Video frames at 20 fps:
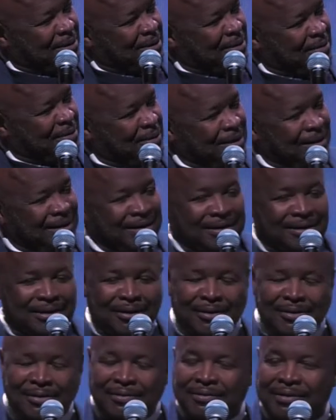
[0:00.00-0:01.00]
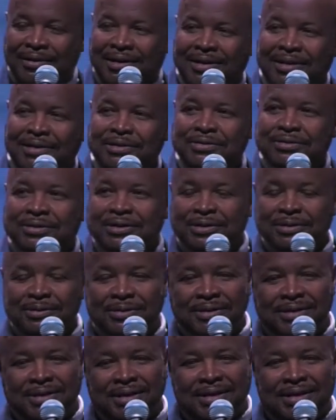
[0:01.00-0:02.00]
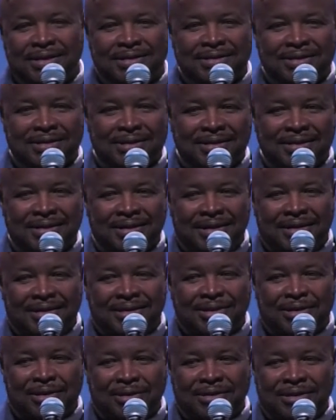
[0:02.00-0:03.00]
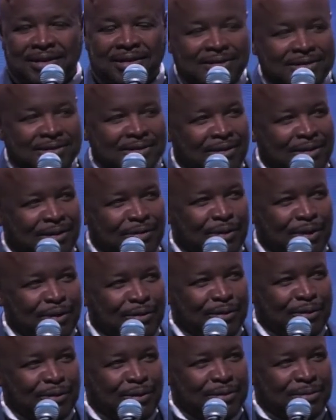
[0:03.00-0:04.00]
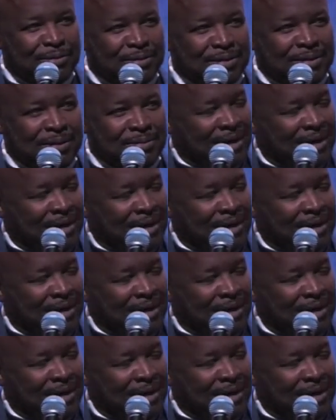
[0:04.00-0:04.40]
out all over the country doing things, and it's hard to get us all in one room. So I'm